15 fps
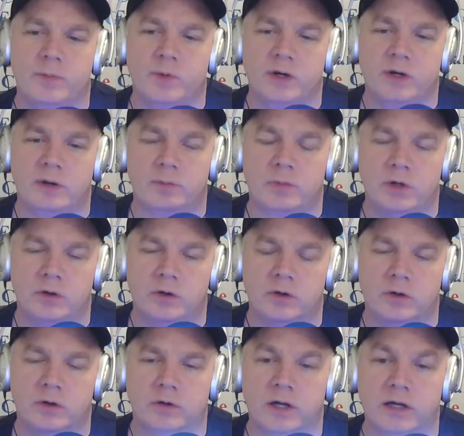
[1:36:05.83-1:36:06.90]
in at a
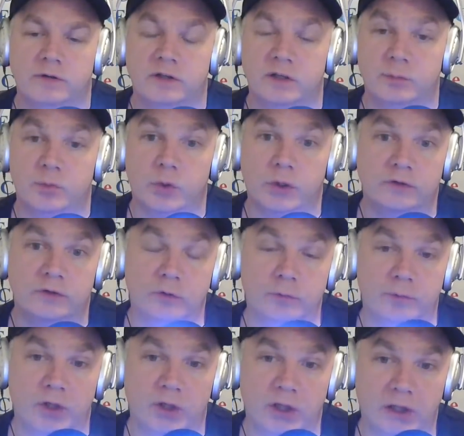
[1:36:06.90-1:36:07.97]
mere 19.2
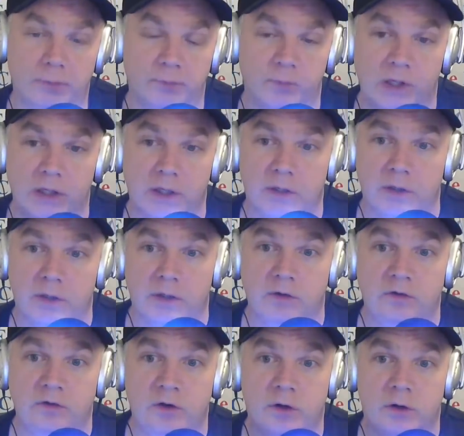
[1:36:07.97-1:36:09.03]
million.
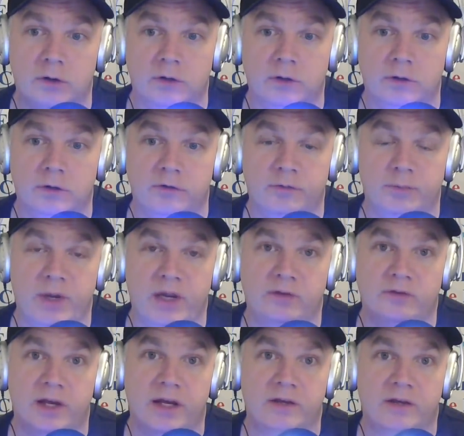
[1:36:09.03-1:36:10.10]
So
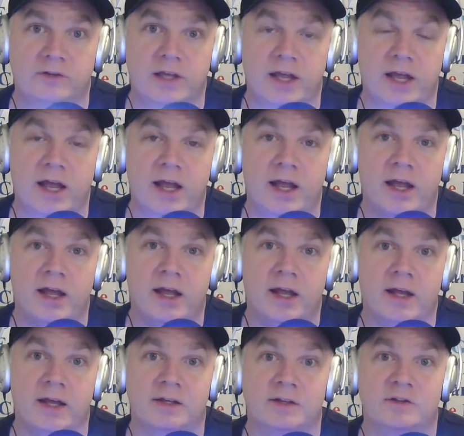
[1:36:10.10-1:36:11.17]
SpaceX can